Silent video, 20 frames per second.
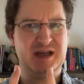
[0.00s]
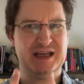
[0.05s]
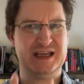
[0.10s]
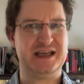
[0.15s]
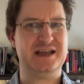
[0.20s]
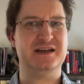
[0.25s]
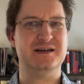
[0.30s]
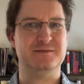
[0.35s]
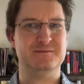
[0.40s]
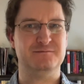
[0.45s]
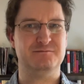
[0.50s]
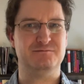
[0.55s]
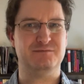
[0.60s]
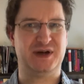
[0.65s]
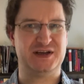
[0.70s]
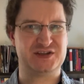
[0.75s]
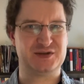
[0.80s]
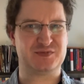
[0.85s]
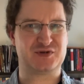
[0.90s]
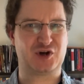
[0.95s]
in
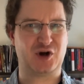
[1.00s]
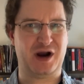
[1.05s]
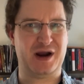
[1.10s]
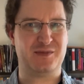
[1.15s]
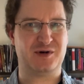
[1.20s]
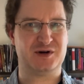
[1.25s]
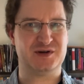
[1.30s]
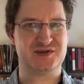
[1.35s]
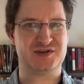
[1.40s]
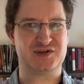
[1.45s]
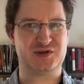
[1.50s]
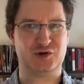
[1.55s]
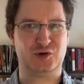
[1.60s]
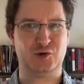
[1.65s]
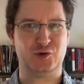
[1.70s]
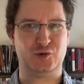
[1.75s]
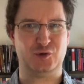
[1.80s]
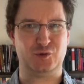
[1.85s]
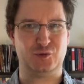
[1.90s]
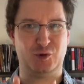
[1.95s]
my subscribers
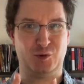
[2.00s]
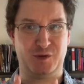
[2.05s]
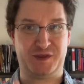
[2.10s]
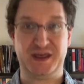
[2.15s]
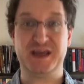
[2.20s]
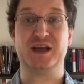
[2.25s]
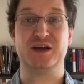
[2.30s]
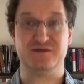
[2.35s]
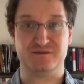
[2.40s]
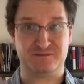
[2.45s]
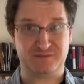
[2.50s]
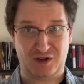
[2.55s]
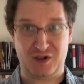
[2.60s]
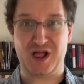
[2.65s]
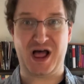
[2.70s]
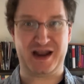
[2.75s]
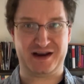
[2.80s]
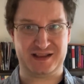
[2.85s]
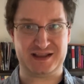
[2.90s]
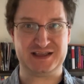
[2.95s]
who think of a
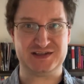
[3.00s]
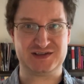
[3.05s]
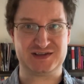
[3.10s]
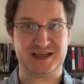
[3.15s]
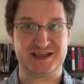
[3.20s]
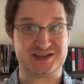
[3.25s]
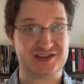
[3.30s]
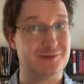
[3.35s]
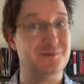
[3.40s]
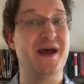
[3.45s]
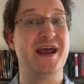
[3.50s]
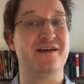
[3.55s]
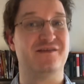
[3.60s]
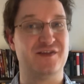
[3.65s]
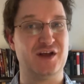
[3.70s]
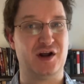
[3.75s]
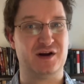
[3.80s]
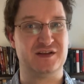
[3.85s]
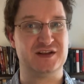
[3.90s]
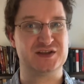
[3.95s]
lot of these things and may have
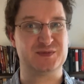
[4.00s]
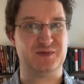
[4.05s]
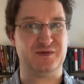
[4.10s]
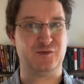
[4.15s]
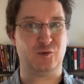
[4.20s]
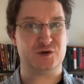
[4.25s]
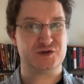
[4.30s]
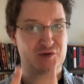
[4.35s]
thought of this before.